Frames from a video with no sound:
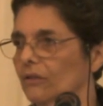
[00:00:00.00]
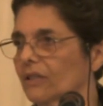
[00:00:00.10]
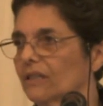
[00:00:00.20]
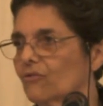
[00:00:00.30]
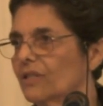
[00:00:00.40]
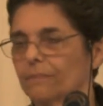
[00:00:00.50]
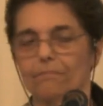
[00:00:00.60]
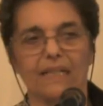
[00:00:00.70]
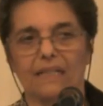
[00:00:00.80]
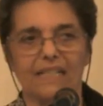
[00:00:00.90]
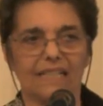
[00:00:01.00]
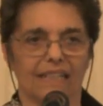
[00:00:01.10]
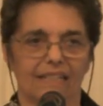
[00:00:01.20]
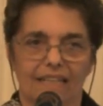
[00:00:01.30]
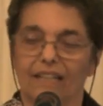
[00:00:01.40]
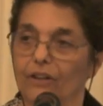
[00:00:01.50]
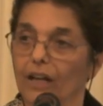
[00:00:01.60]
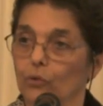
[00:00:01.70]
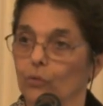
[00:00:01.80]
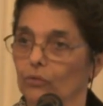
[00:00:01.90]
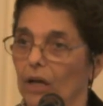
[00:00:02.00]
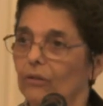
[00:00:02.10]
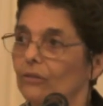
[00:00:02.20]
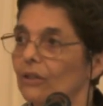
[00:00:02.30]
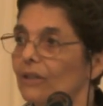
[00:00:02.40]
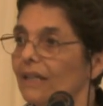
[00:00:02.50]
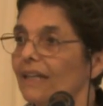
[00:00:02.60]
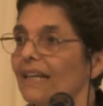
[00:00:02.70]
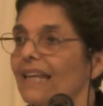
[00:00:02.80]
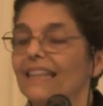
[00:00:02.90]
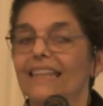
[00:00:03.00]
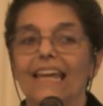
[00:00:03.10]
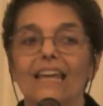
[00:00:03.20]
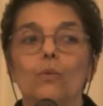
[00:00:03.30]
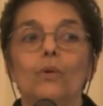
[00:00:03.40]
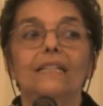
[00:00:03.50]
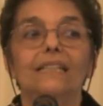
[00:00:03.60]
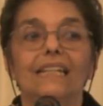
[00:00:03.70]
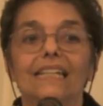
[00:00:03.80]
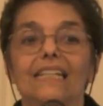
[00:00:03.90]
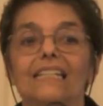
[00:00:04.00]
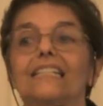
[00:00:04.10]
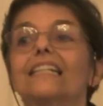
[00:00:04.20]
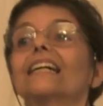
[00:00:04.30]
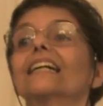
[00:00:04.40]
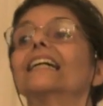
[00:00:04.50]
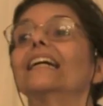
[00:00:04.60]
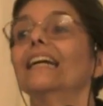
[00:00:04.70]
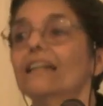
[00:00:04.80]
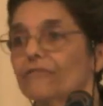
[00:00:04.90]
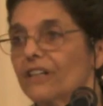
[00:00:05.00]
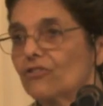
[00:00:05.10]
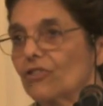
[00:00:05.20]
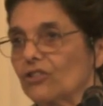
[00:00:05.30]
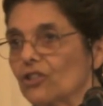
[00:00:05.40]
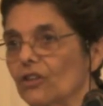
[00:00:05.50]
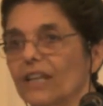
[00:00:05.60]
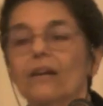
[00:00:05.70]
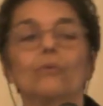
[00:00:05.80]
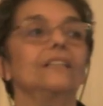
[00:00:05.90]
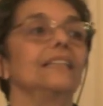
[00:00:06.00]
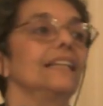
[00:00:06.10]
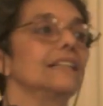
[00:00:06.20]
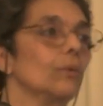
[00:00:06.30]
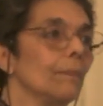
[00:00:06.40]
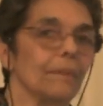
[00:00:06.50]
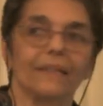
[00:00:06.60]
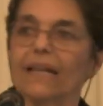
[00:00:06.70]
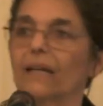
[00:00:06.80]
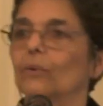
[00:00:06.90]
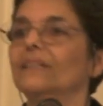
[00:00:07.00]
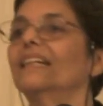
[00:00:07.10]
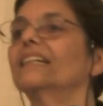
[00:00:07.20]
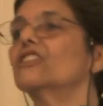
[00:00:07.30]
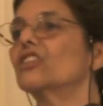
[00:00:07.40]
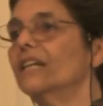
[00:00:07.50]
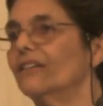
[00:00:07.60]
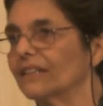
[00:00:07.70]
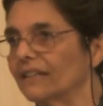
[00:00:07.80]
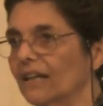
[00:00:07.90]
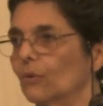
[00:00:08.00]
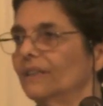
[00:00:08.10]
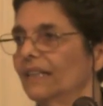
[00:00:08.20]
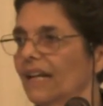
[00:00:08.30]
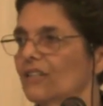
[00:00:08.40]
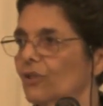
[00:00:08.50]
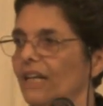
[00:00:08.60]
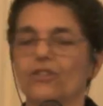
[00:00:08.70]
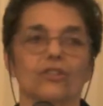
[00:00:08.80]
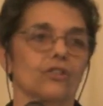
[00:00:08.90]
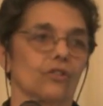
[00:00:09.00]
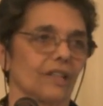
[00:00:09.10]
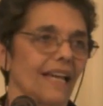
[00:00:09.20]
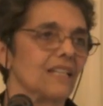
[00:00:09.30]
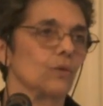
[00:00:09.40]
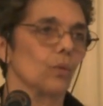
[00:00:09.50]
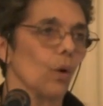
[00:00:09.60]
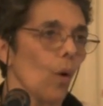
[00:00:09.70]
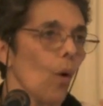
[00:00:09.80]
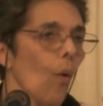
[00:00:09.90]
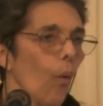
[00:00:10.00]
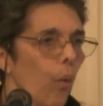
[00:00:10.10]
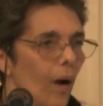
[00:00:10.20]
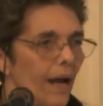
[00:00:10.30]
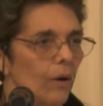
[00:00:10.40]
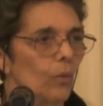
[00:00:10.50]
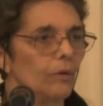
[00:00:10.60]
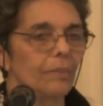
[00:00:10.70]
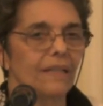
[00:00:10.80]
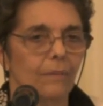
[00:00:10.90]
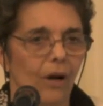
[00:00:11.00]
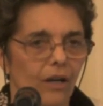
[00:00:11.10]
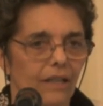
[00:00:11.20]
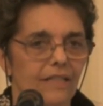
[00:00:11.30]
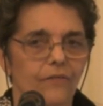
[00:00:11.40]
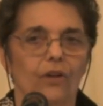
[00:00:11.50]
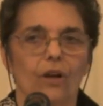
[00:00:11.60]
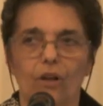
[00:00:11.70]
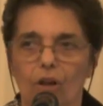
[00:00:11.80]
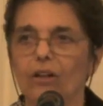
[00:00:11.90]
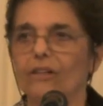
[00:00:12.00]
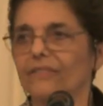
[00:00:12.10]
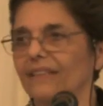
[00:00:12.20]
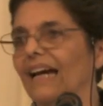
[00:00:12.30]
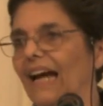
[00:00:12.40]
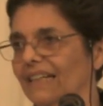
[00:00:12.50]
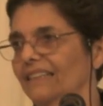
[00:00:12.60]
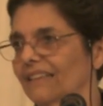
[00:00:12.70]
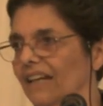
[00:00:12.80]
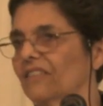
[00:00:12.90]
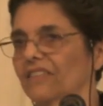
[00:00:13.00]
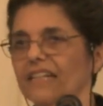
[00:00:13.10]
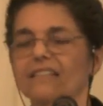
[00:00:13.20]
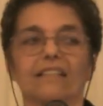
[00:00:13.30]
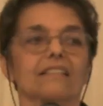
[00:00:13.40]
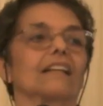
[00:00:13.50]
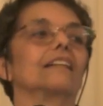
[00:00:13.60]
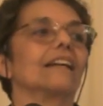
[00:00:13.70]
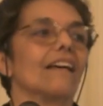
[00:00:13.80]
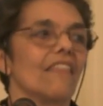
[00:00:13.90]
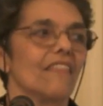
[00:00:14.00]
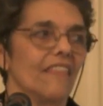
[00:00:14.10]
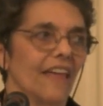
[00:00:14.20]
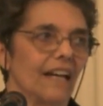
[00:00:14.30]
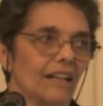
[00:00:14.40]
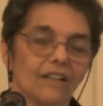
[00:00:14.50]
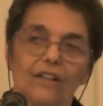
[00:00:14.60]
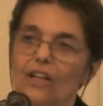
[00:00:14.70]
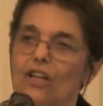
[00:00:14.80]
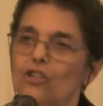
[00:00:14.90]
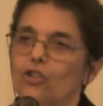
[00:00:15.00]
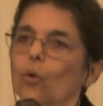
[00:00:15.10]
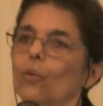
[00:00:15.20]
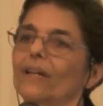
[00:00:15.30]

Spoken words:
those countries, Middle East, etc., to grow, they will need infrastructure. They will need equipment. They will need engineering. They will need education. So guess where would be the markets for a lot of the high-tech things? There. So